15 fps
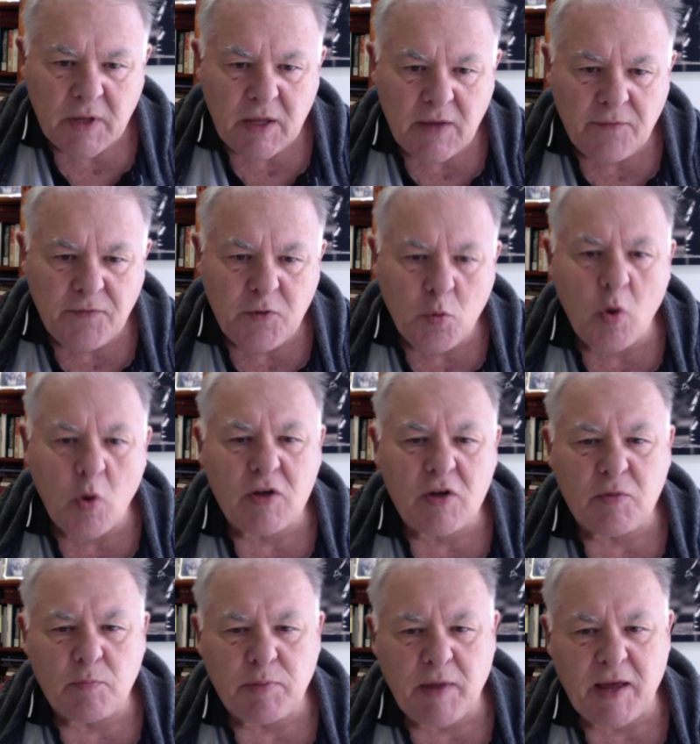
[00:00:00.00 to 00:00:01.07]
if you want
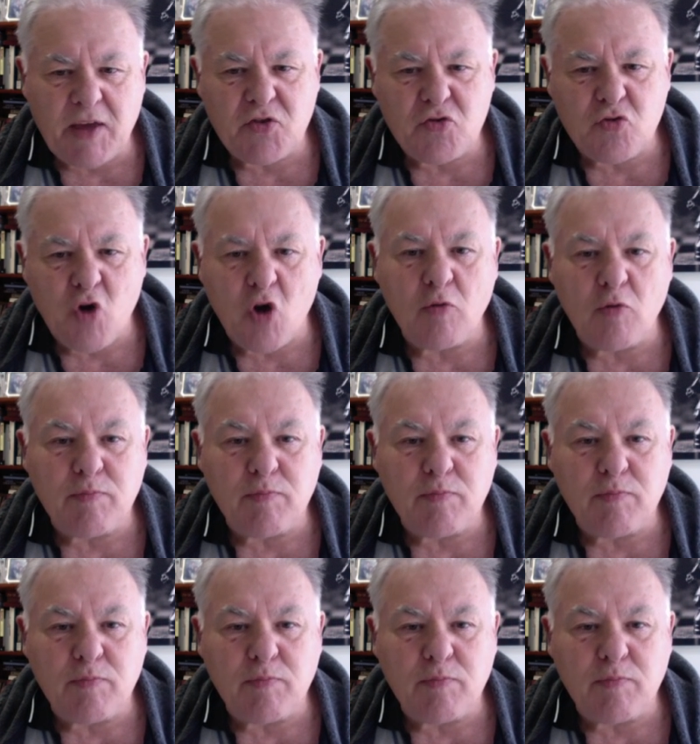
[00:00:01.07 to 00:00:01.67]
to play a strong